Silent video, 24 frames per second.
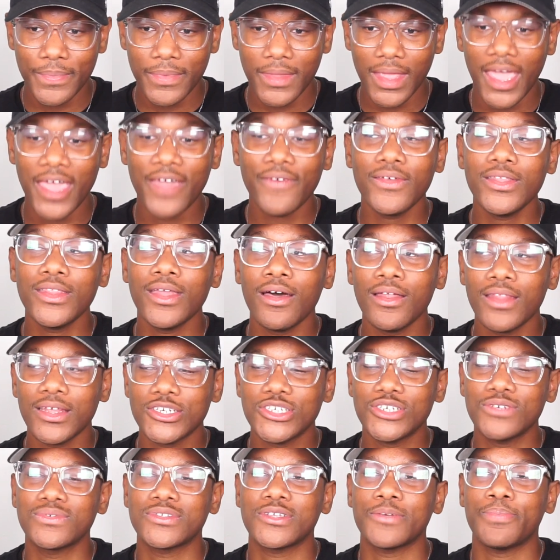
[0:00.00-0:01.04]
Even though that
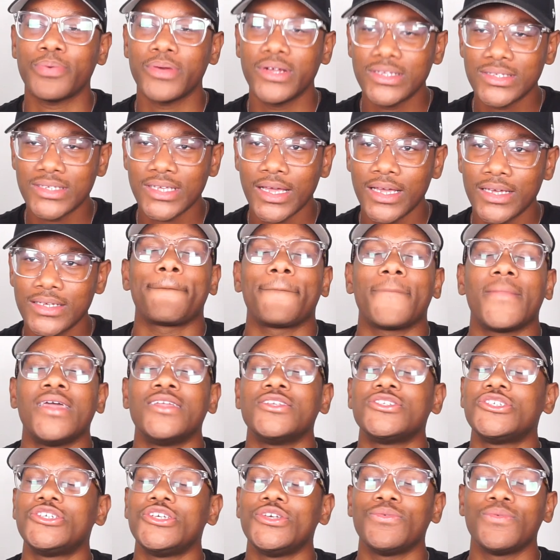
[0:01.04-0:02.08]
she was a princess and
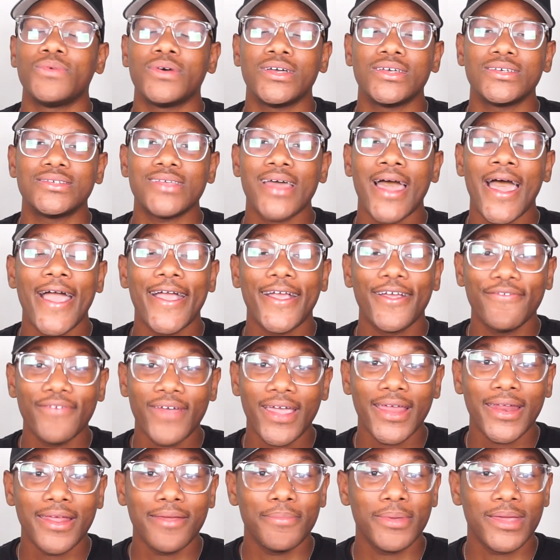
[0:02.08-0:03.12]
she was
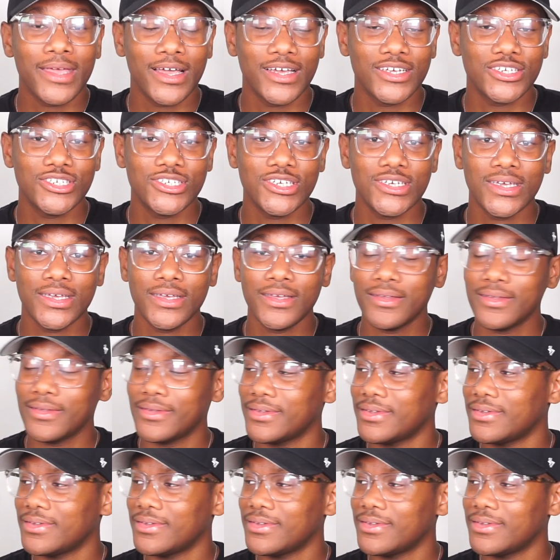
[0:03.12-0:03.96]
aggravating because she